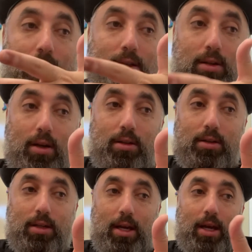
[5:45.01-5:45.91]

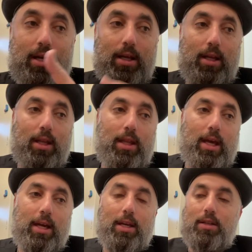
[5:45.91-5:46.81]
Salts,
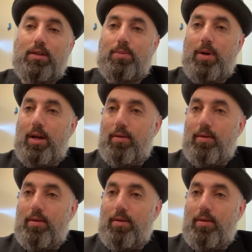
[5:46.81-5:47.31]
they can spread